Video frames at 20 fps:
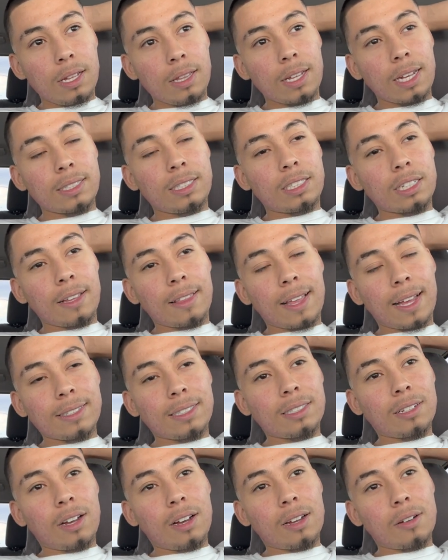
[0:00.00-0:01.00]
like, so that's
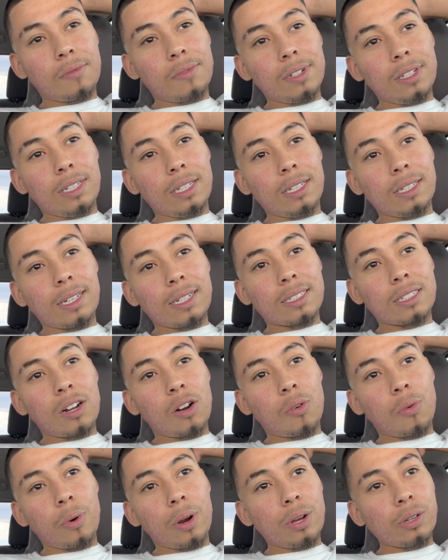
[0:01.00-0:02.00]
not
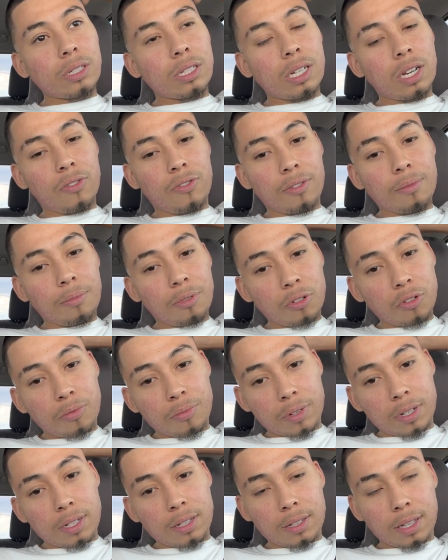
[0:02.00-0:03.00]
real
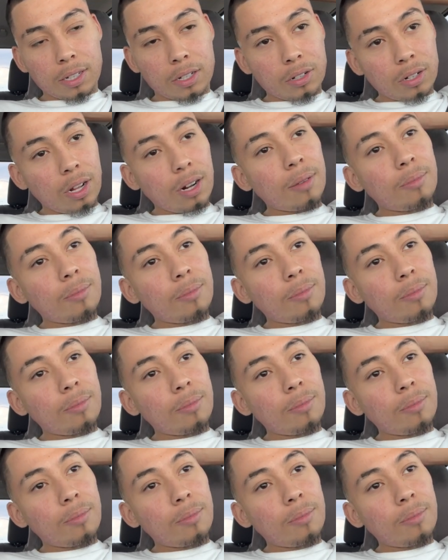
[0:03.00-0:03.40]
self-improvement. Like, you're not